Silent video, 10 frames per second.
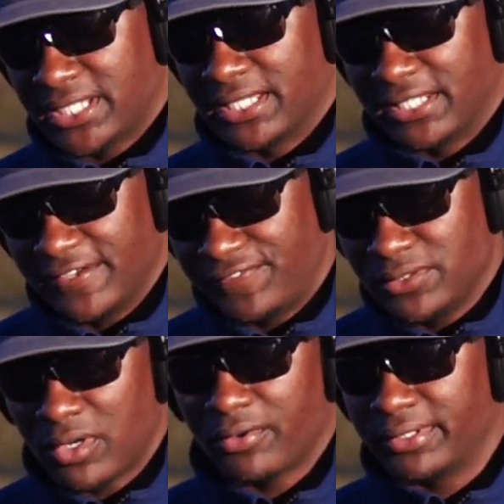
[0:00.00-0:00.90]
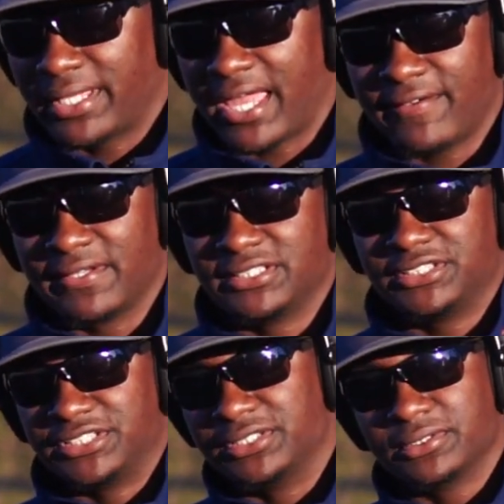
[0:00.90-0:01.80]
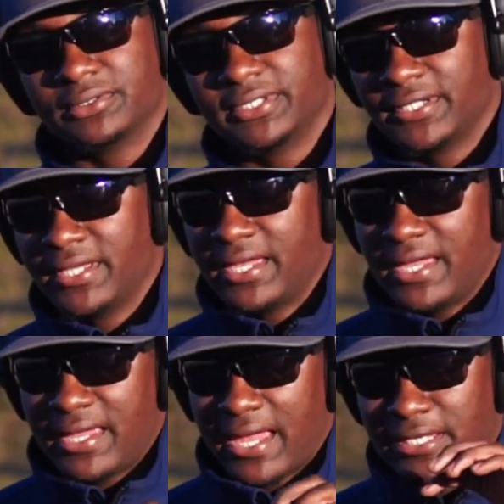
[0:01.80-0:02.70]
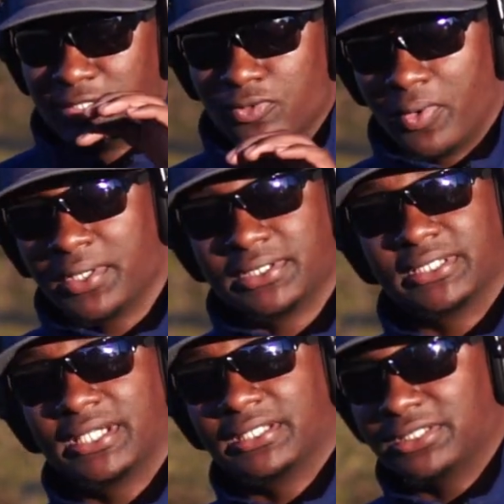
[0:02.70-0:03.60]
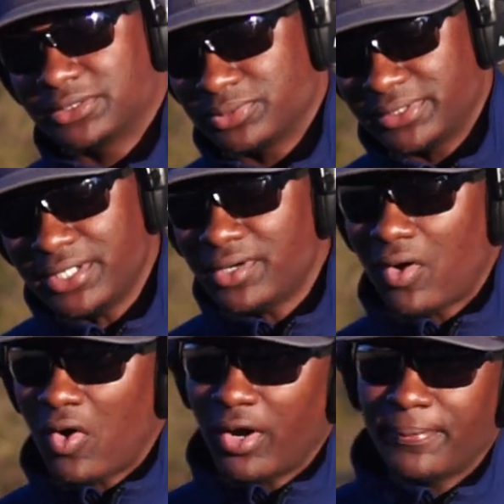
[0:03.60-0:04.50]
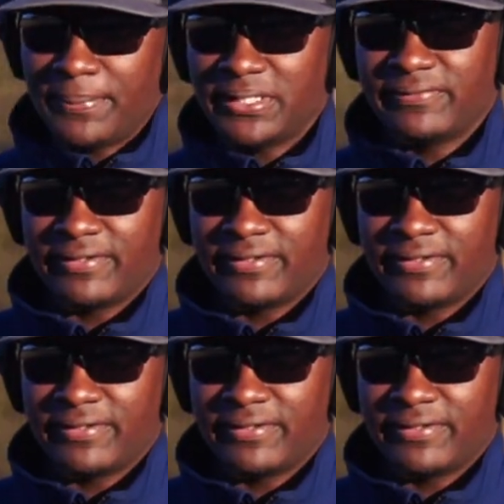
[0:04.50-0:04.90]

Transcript: saying, if you already have a shield and you wanted to get this one, there are a bit of